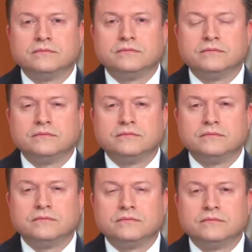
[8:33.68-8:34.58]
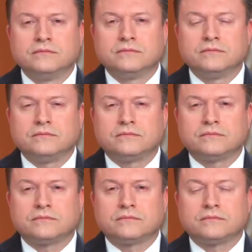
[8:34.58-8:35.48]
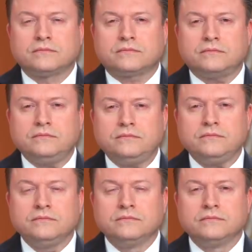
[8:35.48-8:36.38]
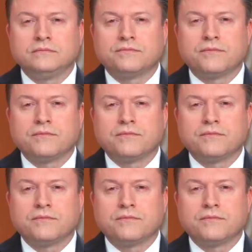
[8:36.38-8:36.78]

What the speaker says: This person isn't speaking.